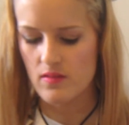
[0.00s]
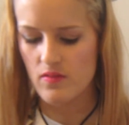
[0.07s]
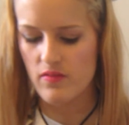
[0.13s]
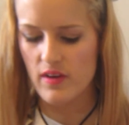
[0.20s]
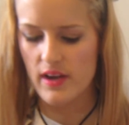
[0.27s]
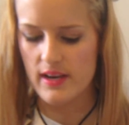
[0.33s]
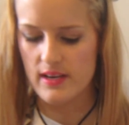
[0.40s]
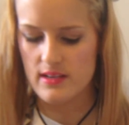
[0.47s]

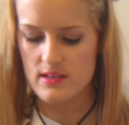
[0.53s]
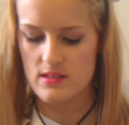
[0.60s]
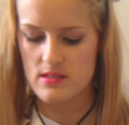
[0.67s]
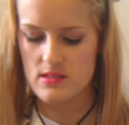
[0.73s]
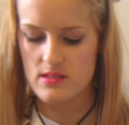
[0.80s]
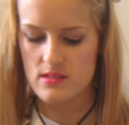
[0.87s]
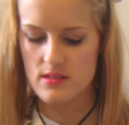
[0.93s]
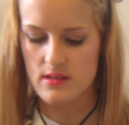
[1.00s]

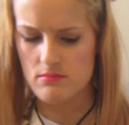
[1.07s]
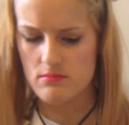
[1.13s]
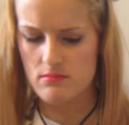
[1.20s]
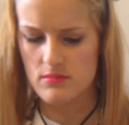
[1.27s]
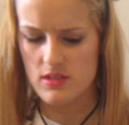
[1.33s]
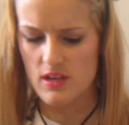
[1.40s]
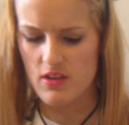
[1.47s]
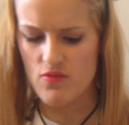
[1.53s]
violence.
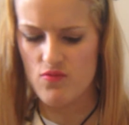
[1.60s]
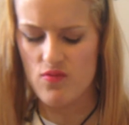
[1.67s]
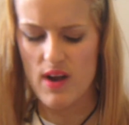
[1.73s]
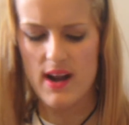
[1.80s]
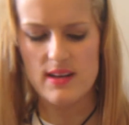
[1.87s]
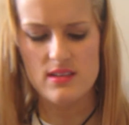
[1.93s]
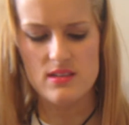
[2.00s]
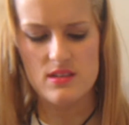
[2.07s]
It's like a
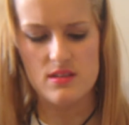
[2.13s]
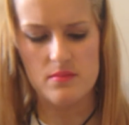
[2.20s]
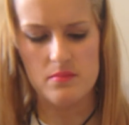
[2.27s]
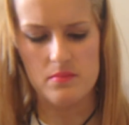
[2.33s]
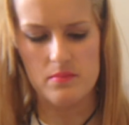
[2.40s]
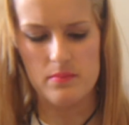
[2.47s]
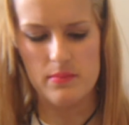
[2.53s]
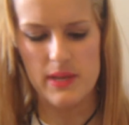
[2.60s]
random
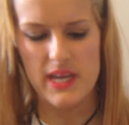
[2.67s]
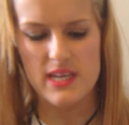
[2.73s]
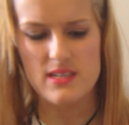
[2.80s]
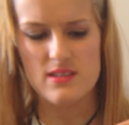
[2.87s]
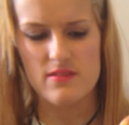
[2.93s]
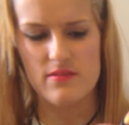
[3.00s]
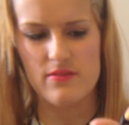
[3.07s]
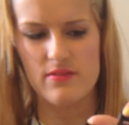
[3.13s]
piece
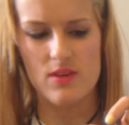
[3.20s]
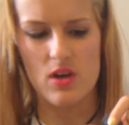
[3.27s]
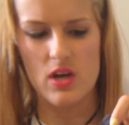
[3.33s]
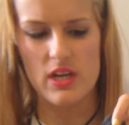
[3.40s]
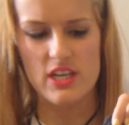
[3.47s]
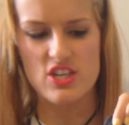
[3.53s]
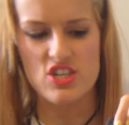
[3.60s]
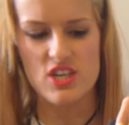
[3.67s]
of
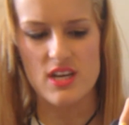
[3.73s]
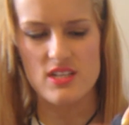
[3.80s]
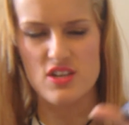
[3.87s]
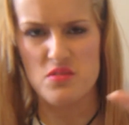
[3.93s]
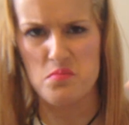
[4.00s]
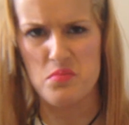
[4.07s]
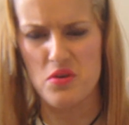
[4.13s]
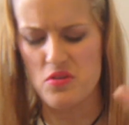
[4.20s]

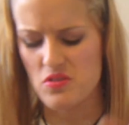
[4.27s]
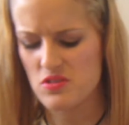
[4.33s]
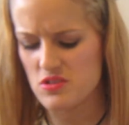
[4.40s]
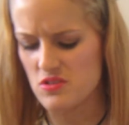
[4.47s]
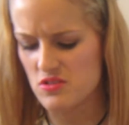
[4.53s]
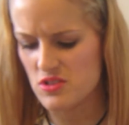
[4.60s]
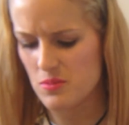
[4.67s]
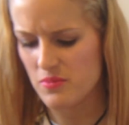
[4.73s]
eyeshadow box
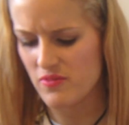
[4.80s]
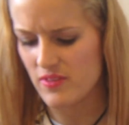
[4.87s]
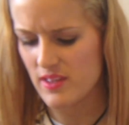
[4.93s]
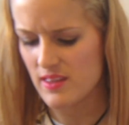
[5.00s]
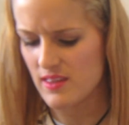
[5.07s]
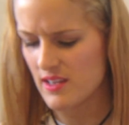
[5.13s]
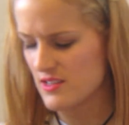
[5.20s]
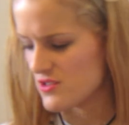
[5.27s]
on top of
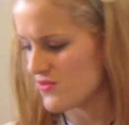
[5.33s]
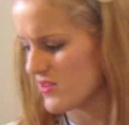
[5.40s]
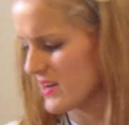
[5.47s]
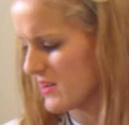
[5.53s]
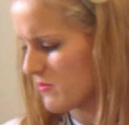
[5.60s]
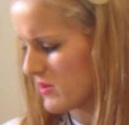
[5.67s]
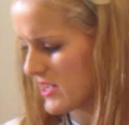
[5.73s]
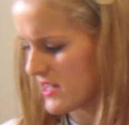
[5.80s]
it. That's
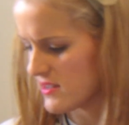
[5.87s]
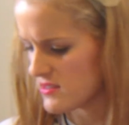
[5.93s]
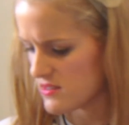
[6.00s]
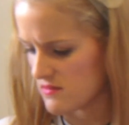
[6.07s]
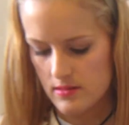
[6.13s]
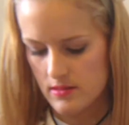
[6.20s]
really weird.